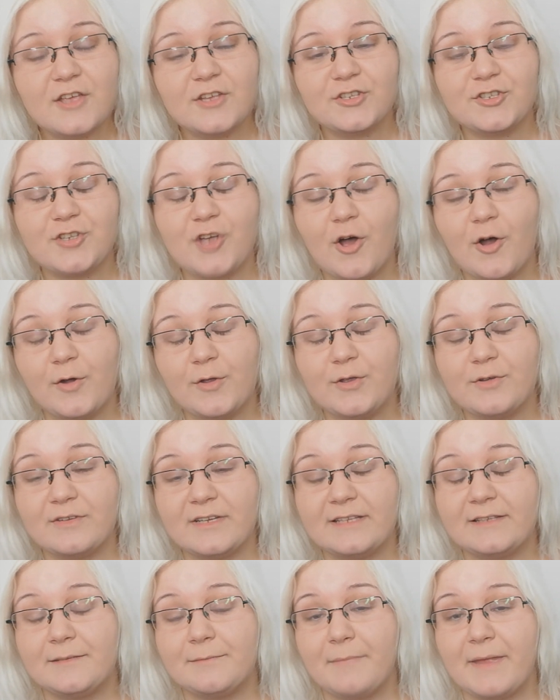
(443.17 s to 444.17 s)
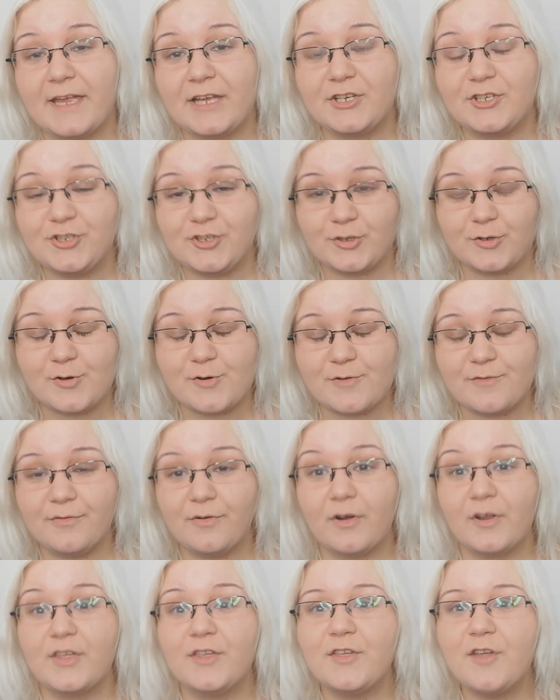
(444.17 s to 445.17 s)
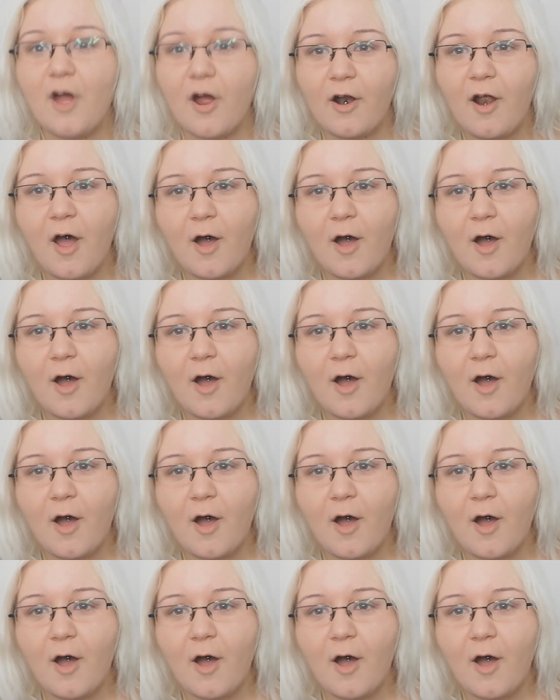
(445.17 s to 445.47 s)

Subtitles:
So you need to make sure for your